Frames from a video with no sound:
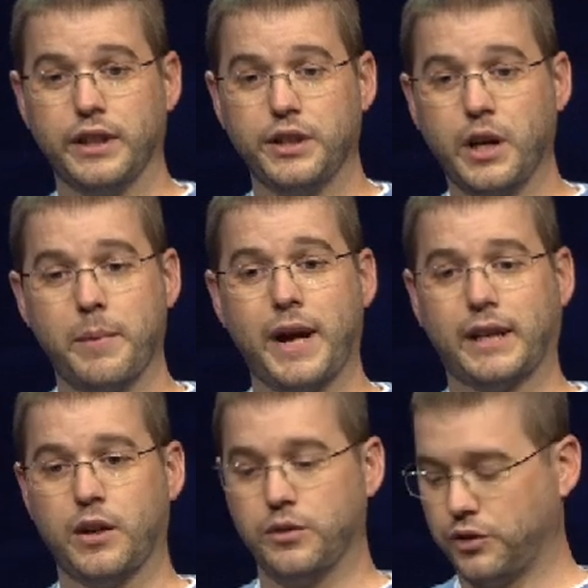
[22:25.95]
and then you come
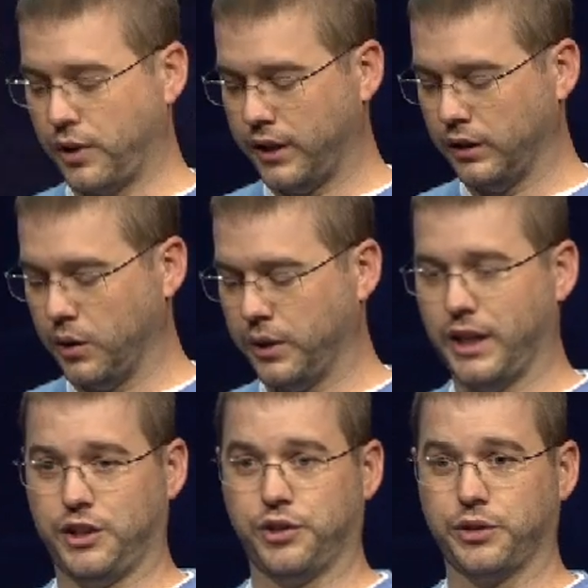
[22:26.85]
back out and try to
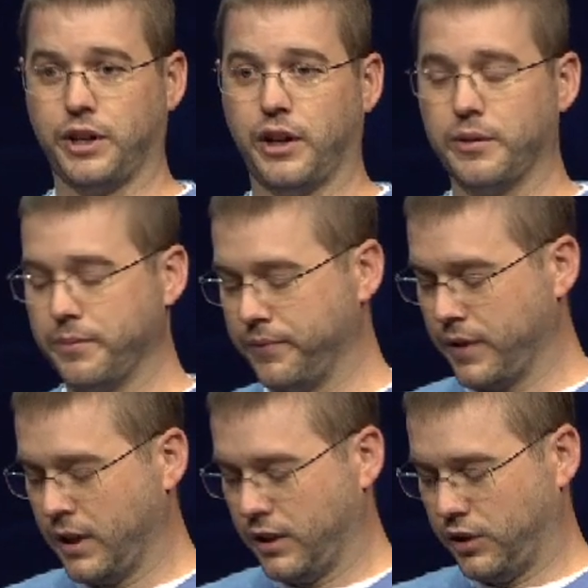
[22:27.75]
locate your car.
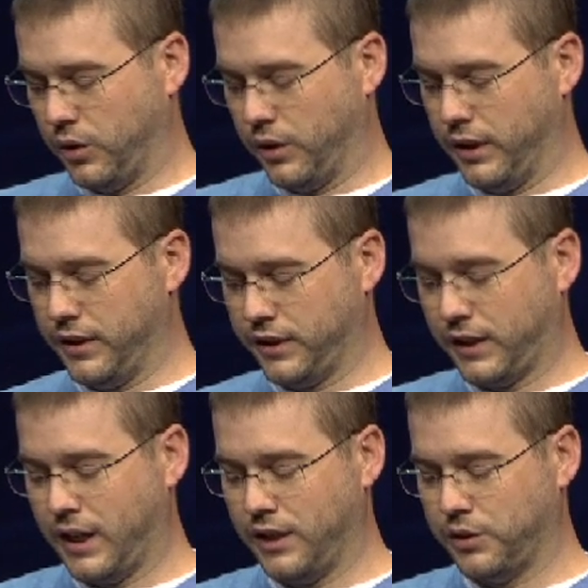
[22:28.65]
So in this
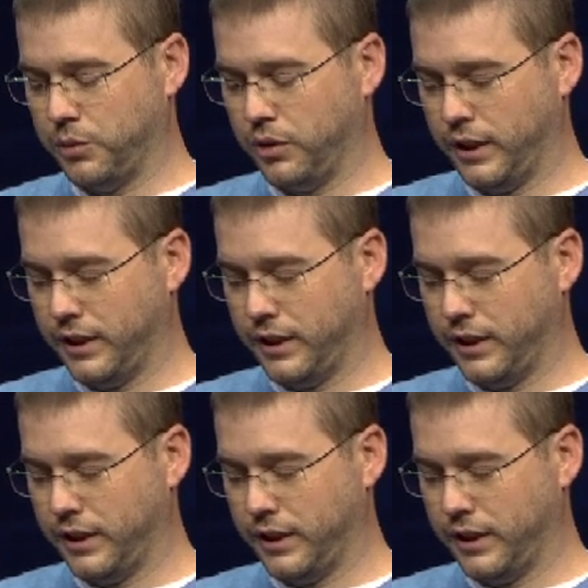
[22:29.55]
case, we'll